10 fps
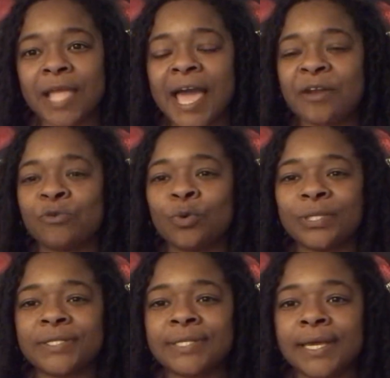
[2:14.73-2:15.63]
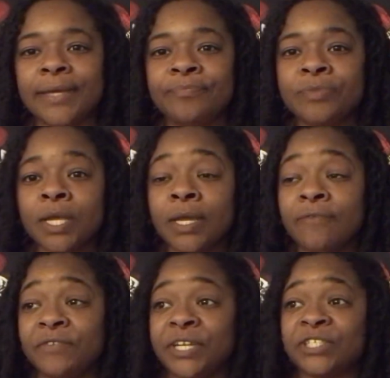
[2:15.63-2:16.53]
don't know what to say.
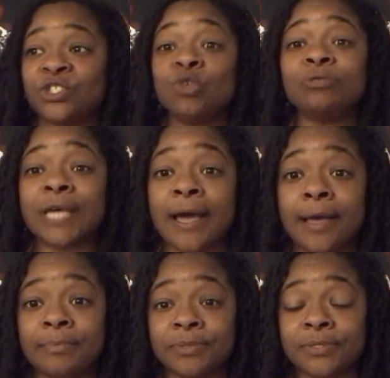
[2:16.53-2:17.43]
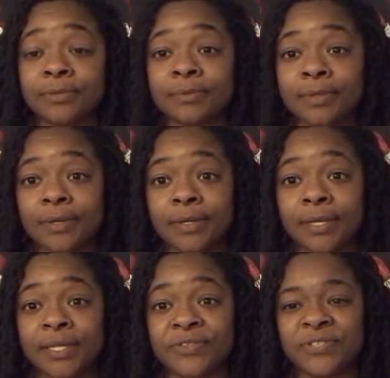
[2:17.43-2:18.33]
Finessed2Tymes,
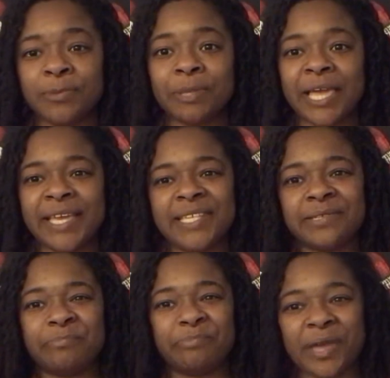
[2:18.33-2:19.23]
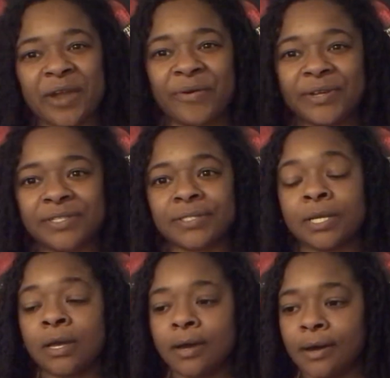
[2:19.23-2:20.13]
it's seeming like he's embarrassed.
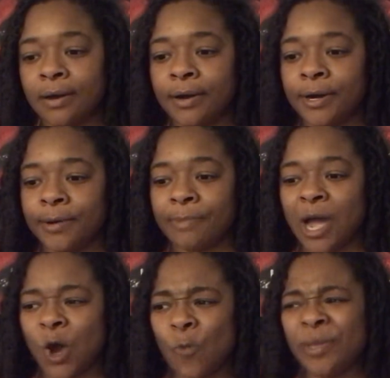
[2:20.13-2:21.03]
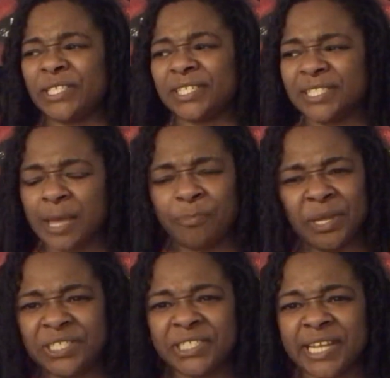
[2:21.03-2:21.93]
I hope he took that
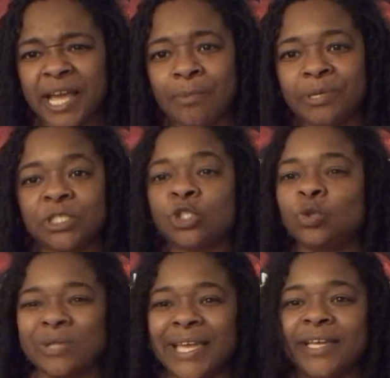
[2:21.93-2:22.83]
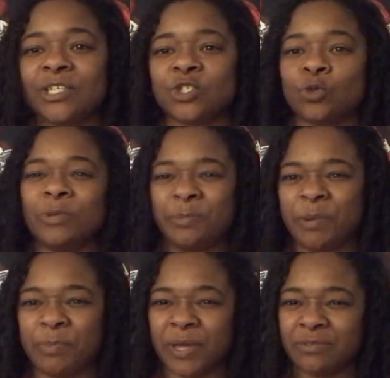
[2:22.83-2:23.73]
picture down, but it's too late because too many
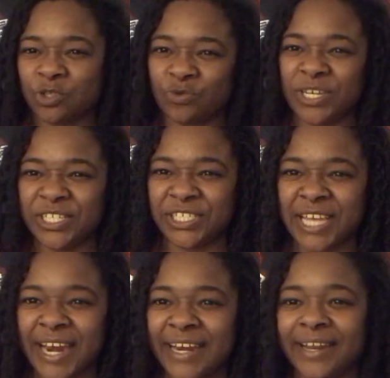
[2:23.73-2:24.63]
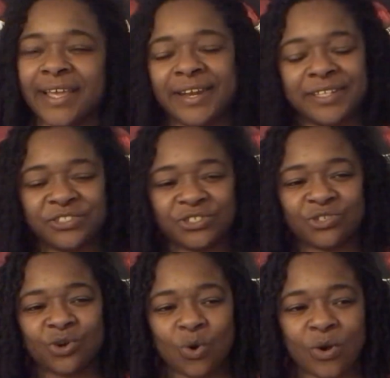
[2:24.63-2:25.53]
people have screenshotted it and it's
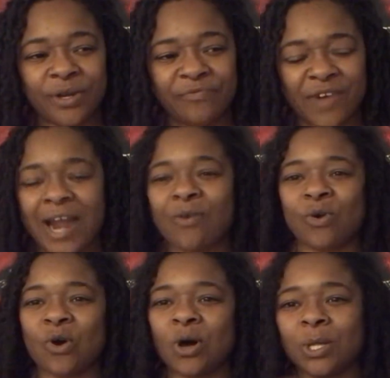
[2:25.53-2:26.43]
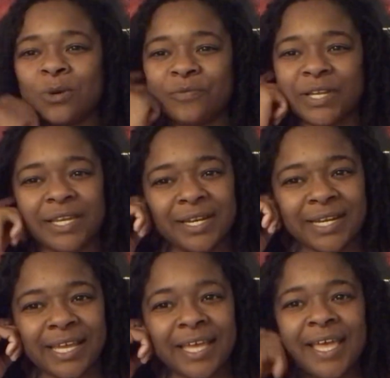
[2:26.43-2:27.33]
just going viral all over the
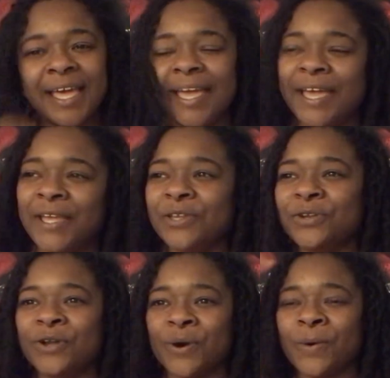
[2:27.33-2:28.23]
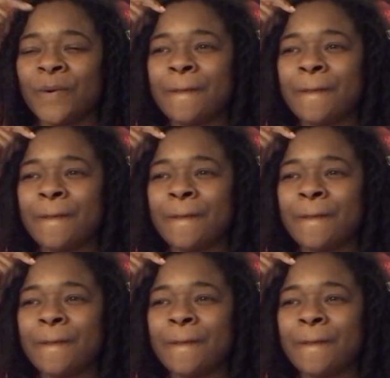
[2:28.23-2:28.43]
internet. And you know,